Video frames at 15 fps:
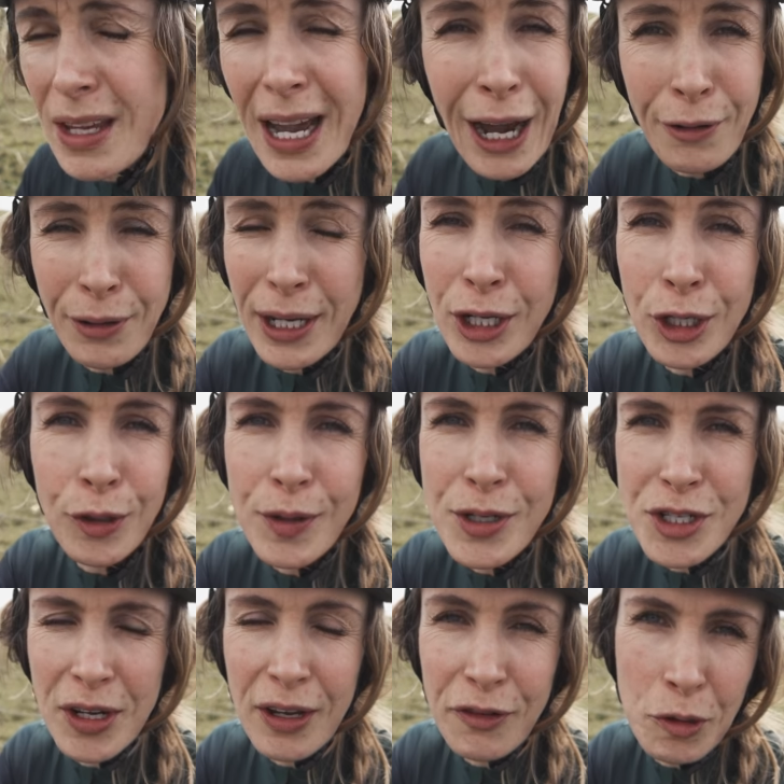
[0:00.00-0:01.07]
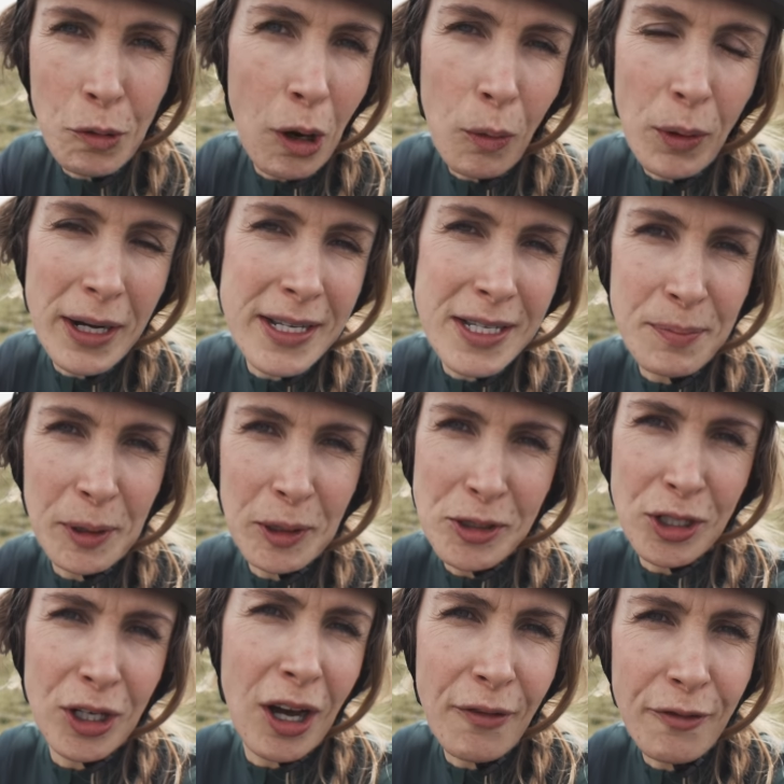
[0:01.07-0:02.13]
I would encourage you, if you are wanting to build
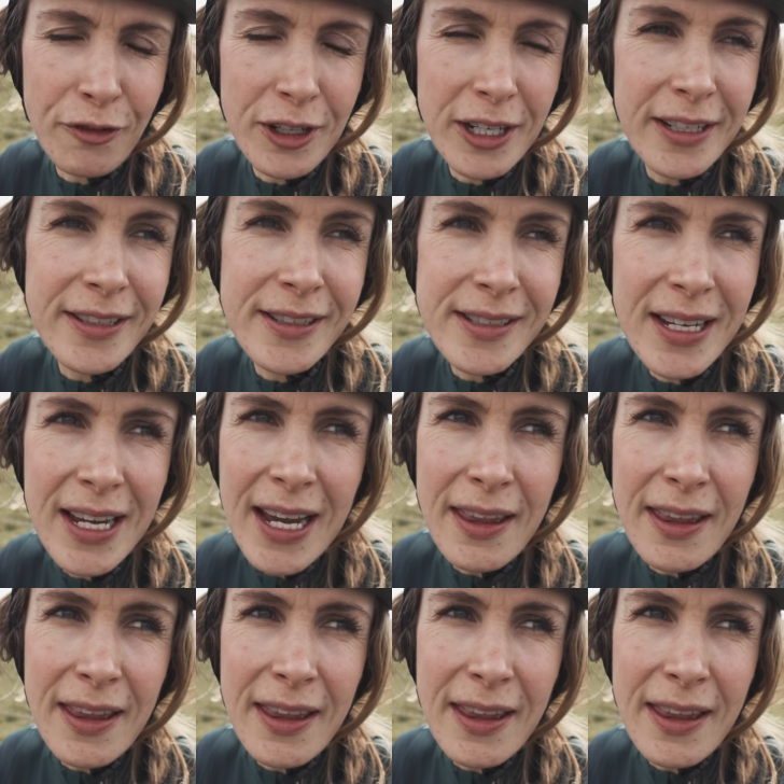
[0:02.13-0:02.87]
your confidence,